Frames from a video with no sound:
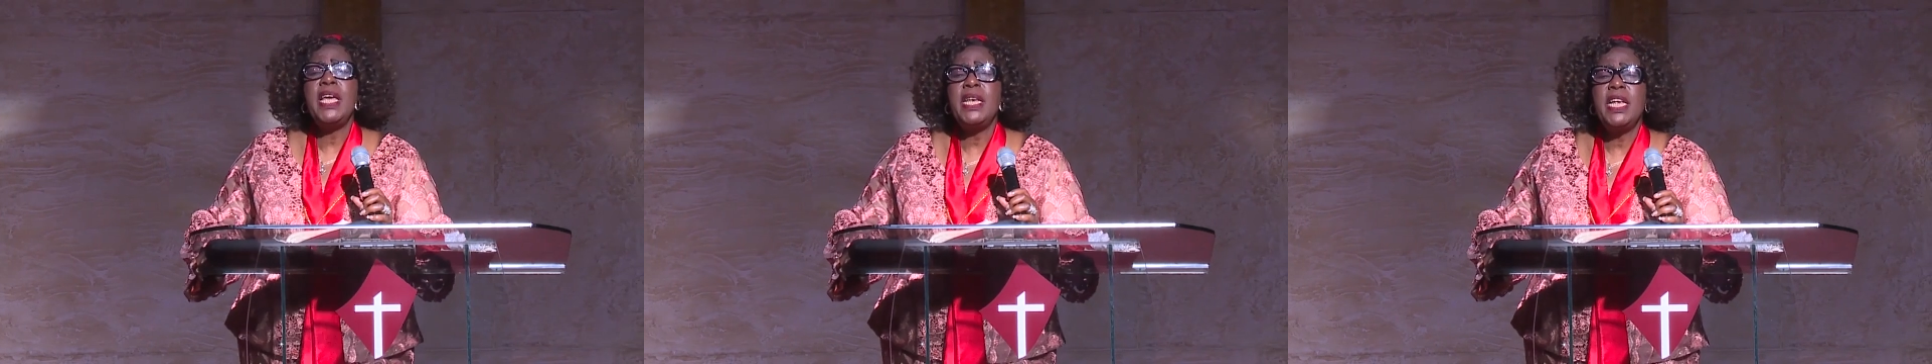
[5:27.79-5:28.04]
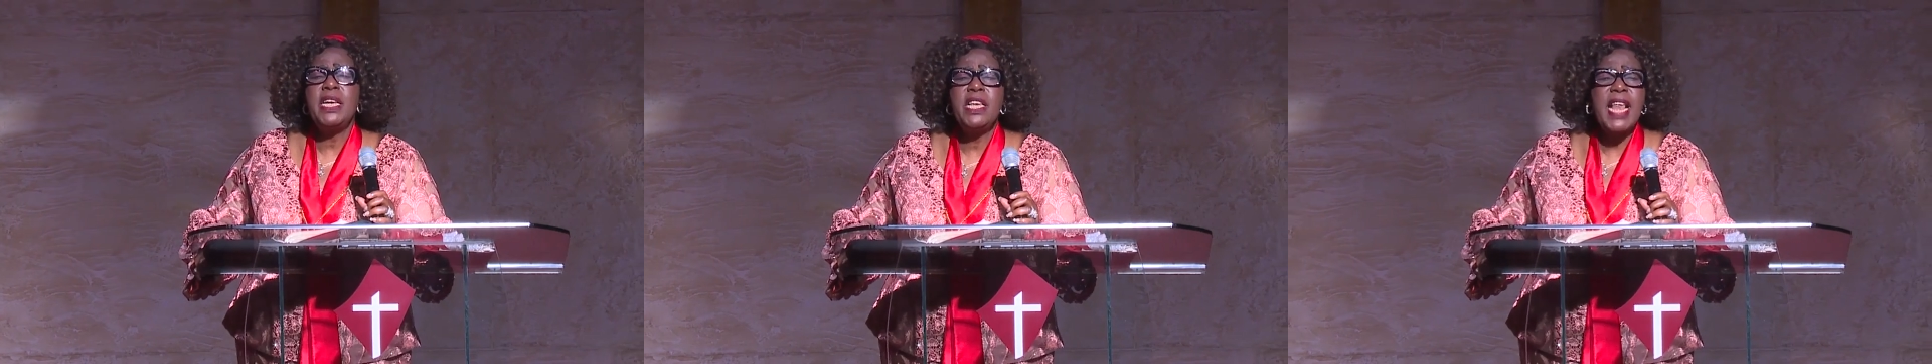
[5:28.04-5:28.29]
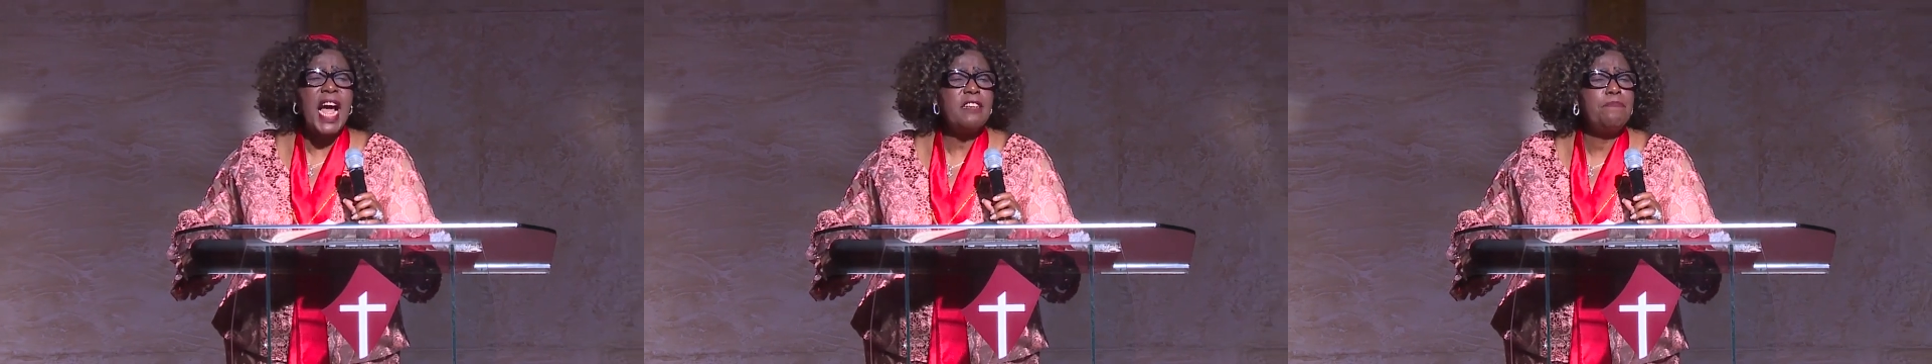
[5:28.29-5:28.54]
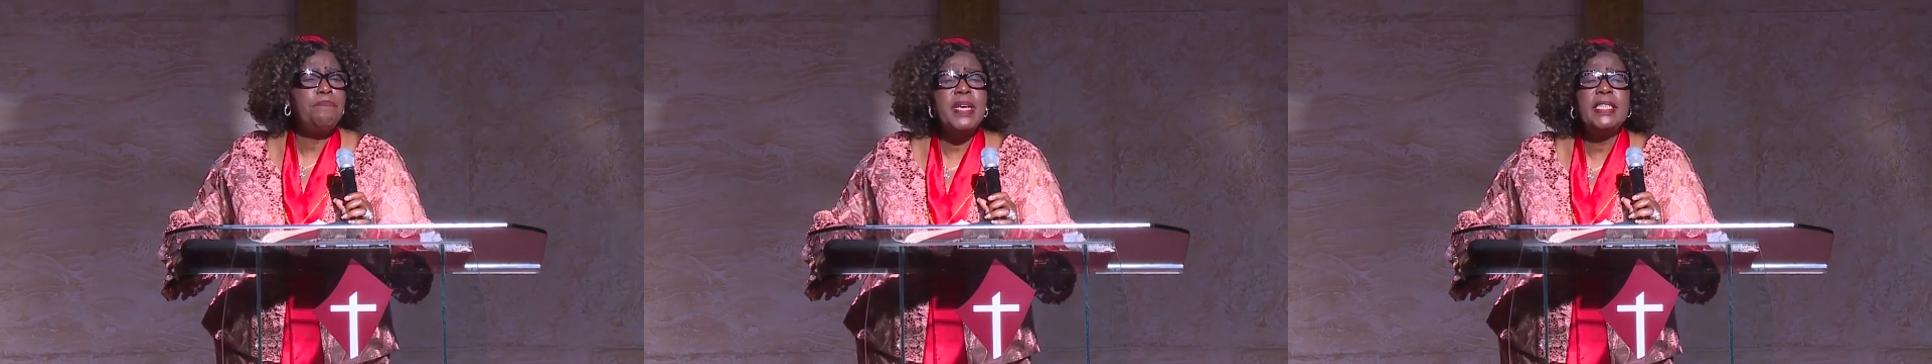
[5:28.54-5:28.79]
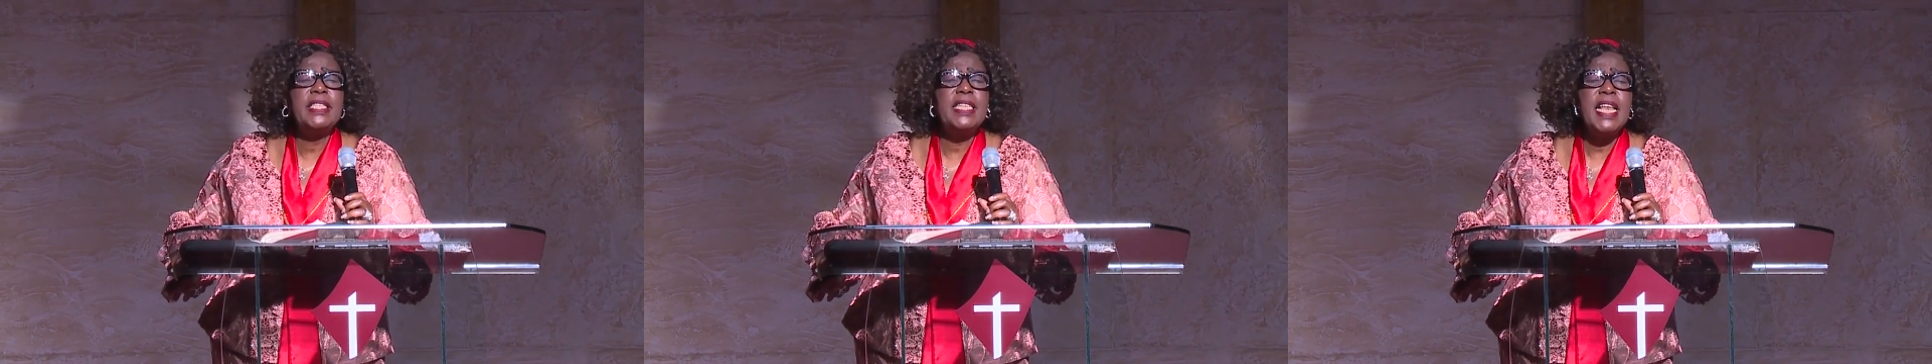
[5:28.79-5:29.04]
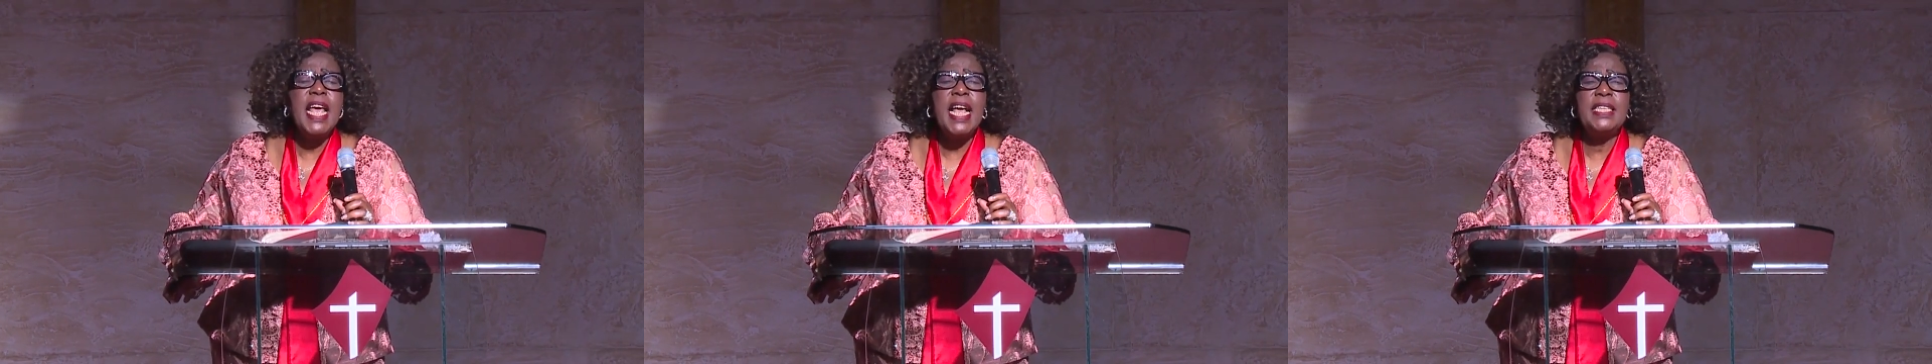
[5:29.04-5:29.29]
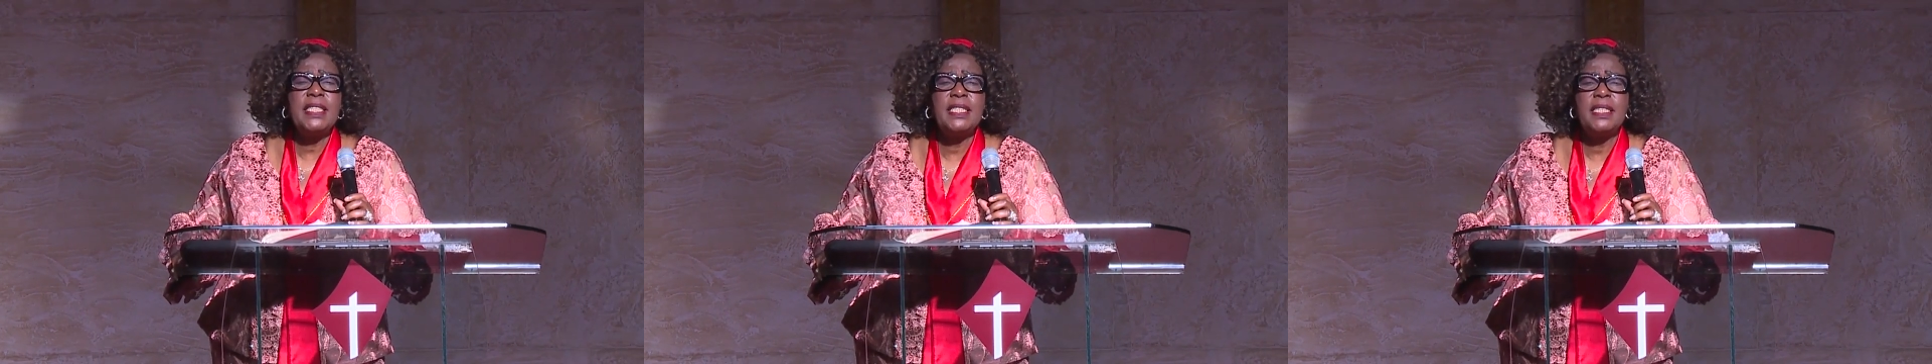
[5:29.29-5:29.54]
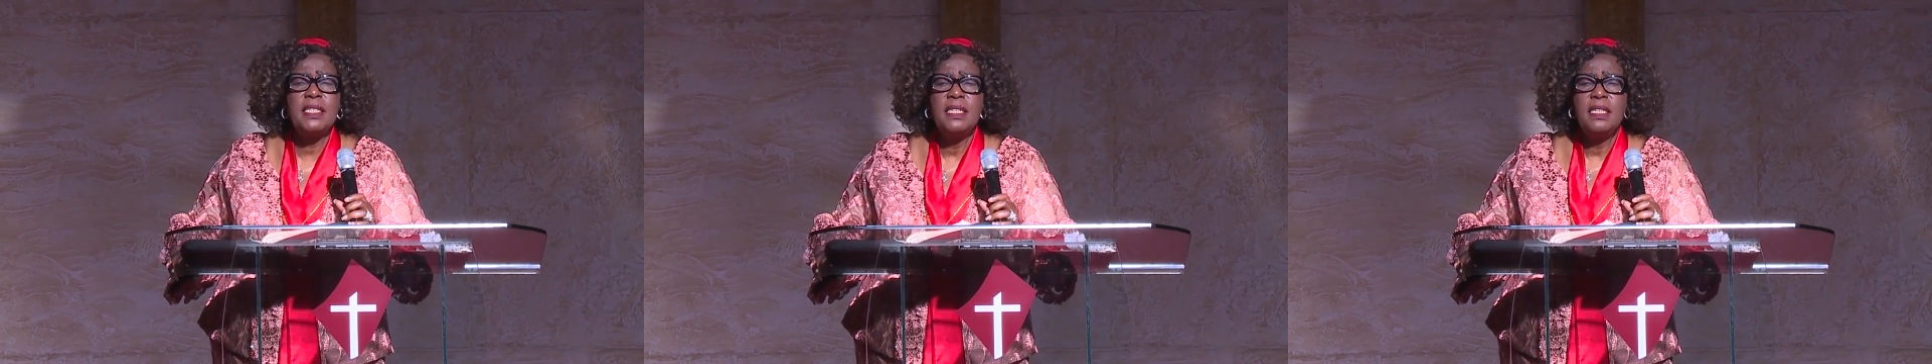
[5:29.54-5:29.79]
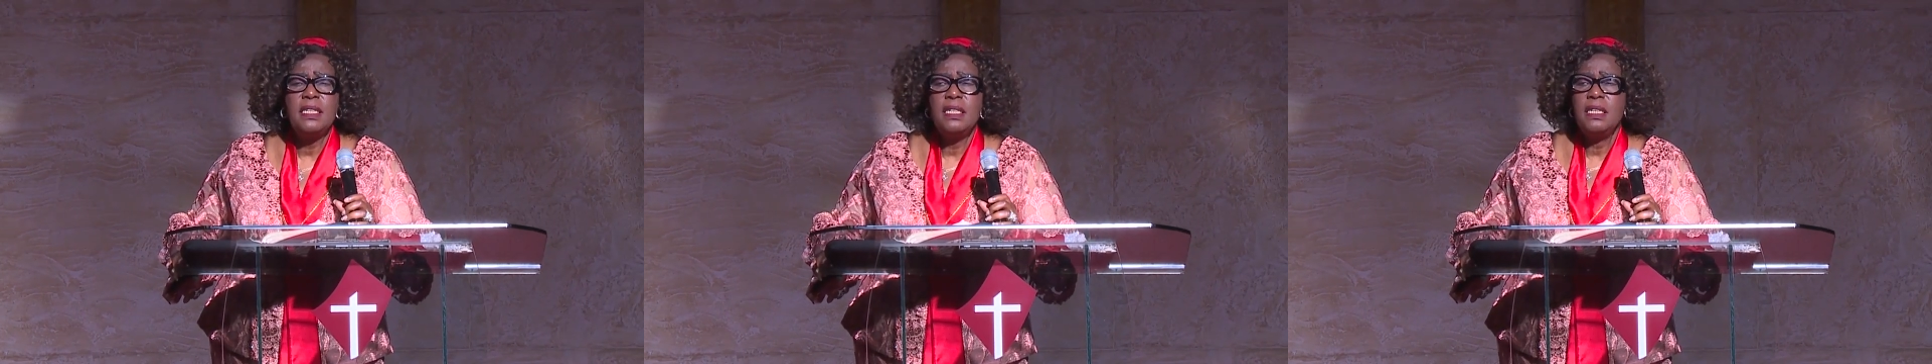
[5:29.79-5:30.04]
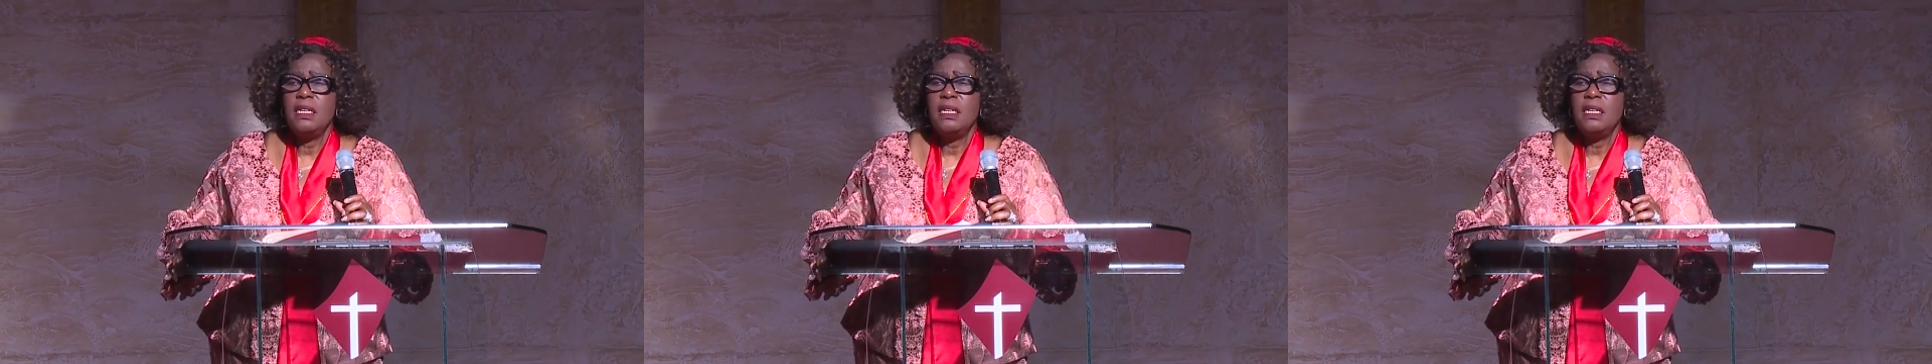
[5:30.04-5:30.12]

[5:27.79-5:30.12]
been in that business.